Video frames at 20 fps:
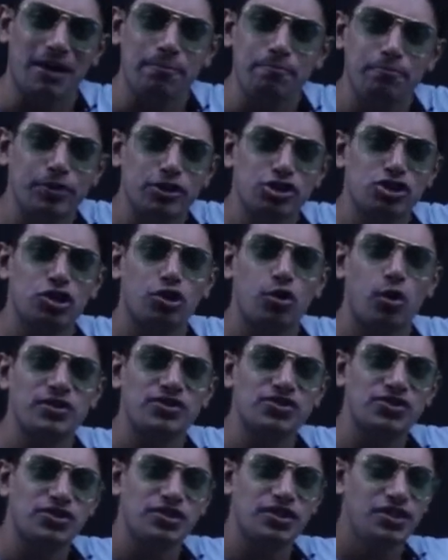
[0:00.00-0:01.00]
temperature
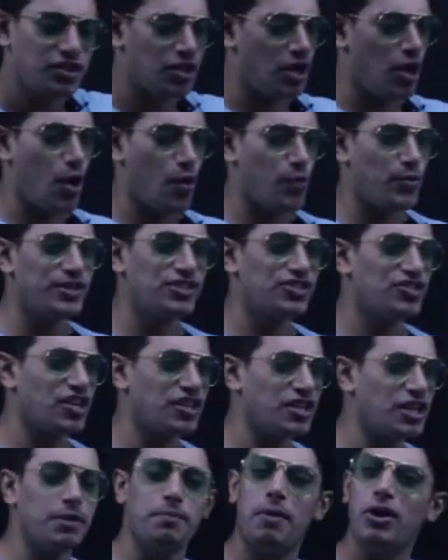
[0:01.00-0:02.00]
constant. We
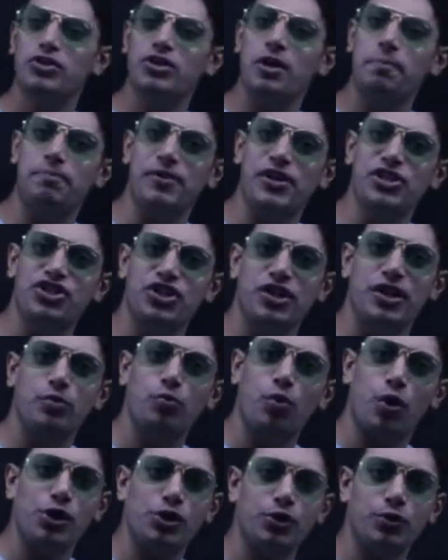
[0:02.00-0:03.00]
studied about the pressure and
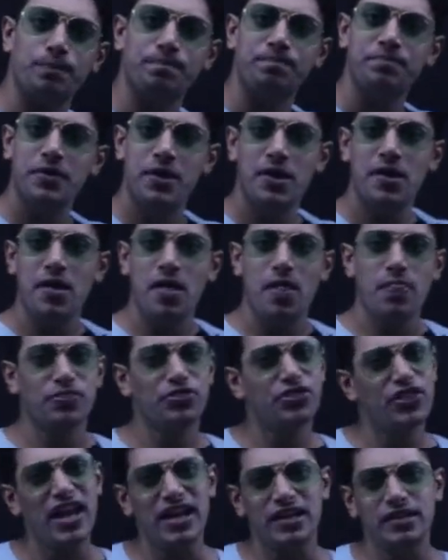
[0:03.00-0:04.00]
volume.
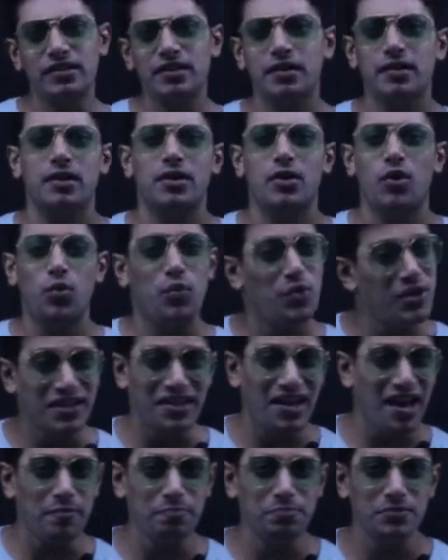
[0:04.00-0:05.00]
Then, we
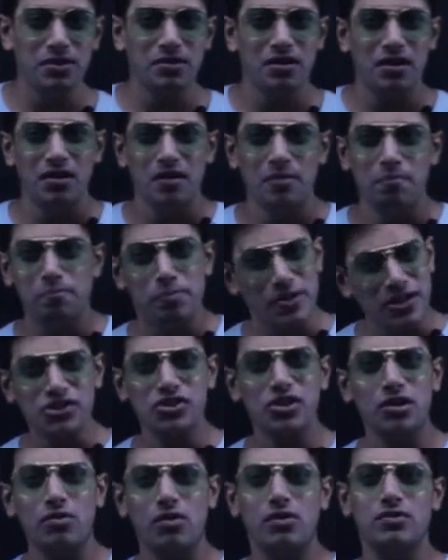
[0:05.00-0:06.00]
kept
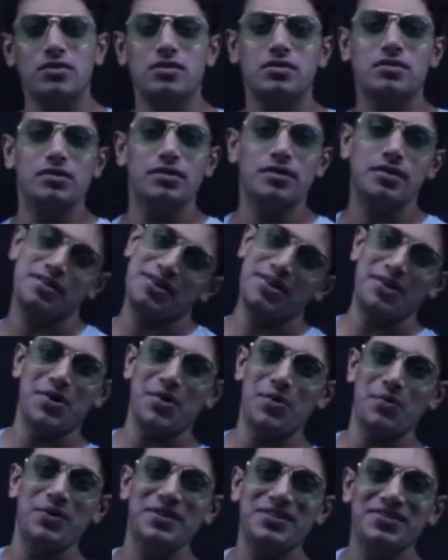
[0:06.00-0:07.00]
pressure constant.
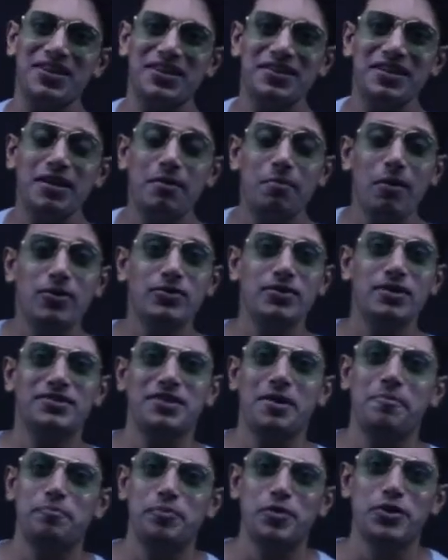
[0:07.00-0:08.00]
We studied about the
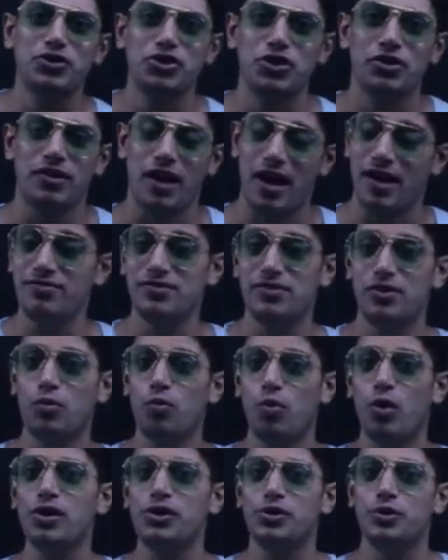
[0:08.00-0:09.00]
temperature and the
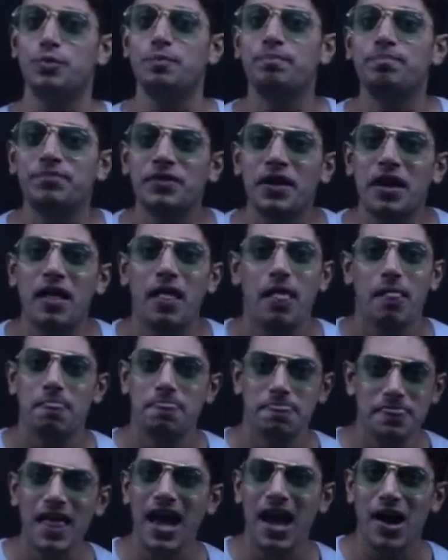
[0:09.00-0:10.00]
volume.
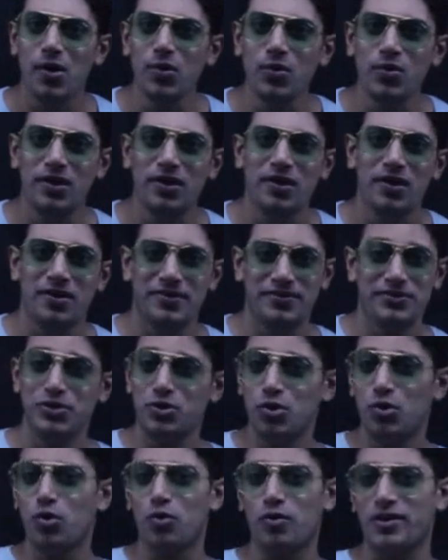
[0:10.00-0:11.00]
Now,
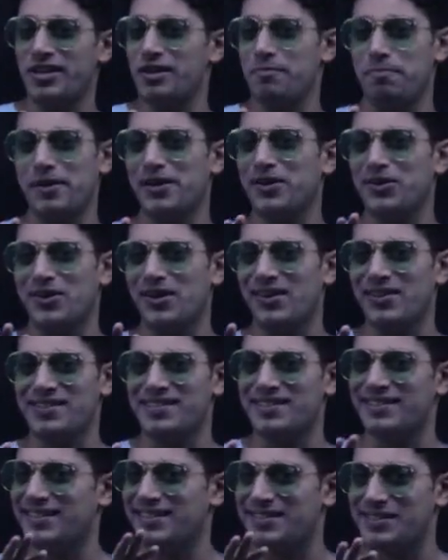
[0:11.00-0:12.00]
no keeping
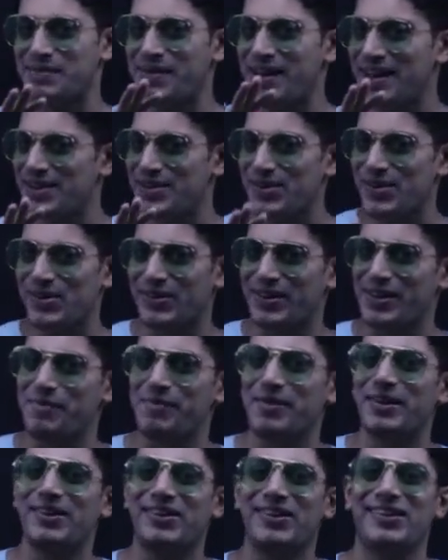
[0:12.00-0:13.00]
constants, man, no
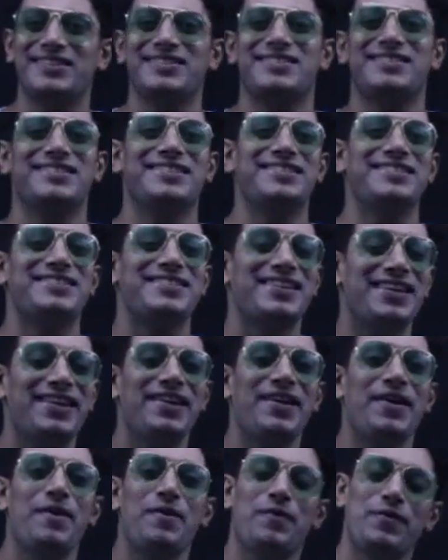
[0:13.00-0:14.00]
keeping constants.
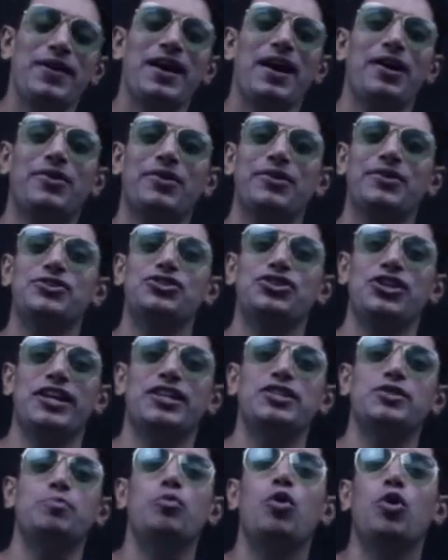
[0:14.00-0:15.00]
We are going to
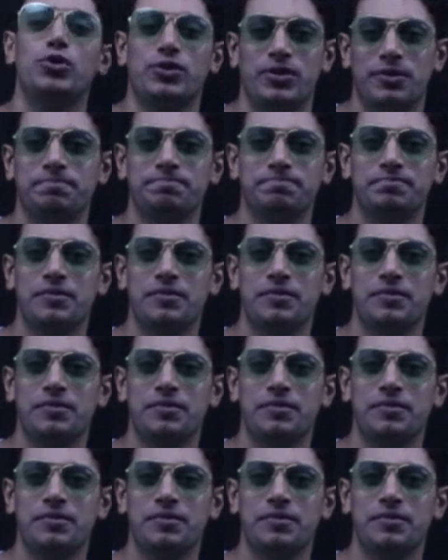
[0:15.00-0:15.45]
change both.